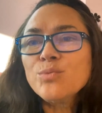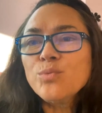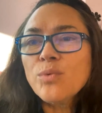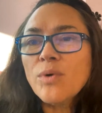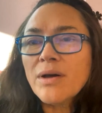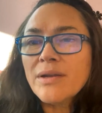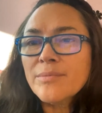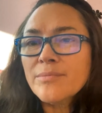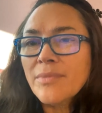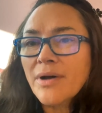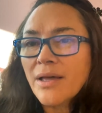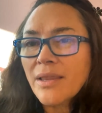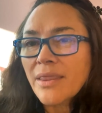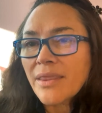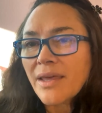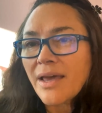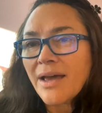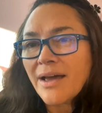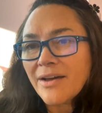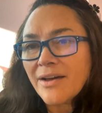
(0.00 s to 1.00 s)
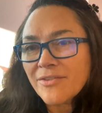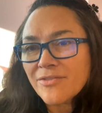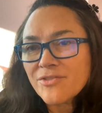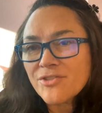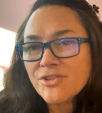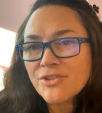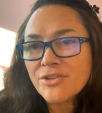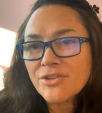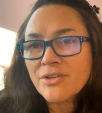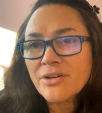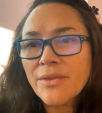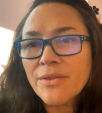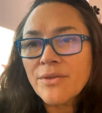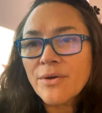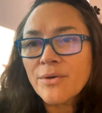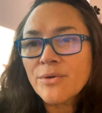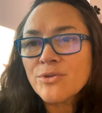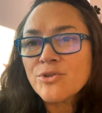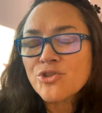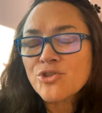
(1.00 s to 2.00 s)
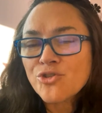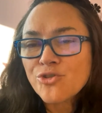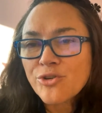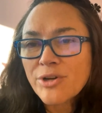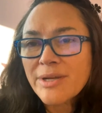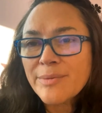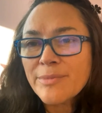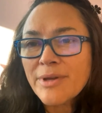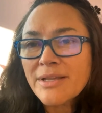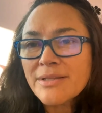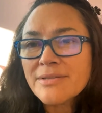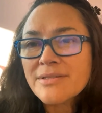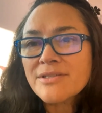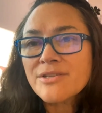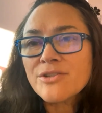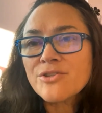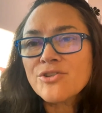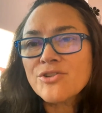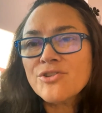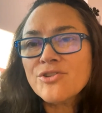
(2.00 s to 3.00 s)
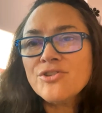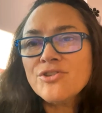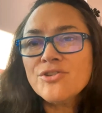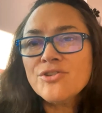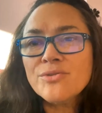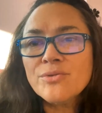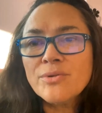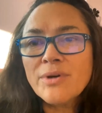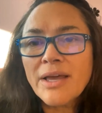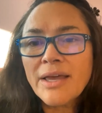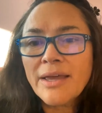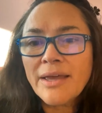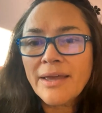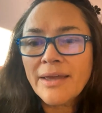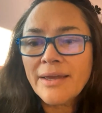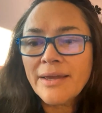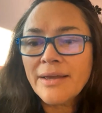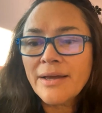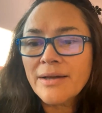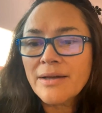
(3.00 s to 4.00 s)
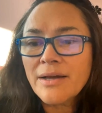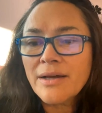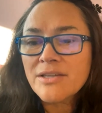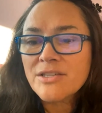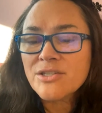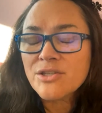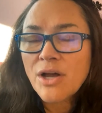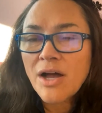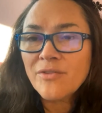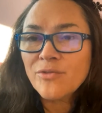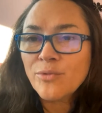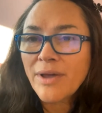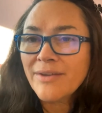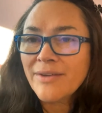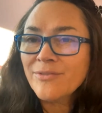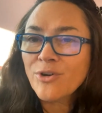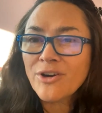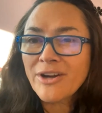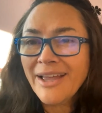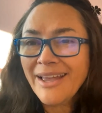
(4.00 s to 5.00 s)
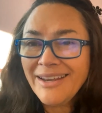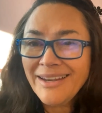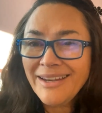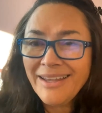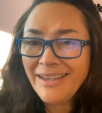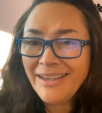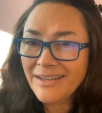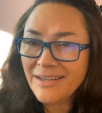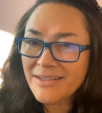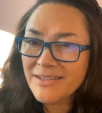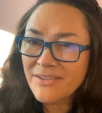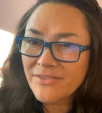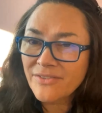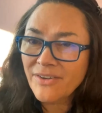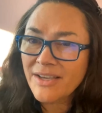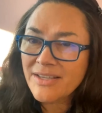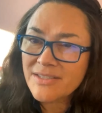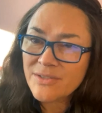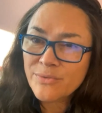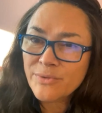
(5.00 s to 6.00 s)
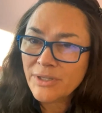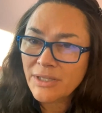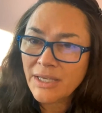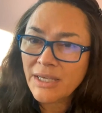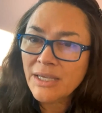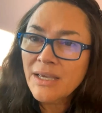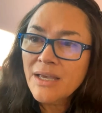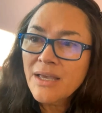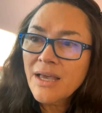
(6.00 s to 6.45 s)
1 month after those treatments to do a Softwave or any heated device, really.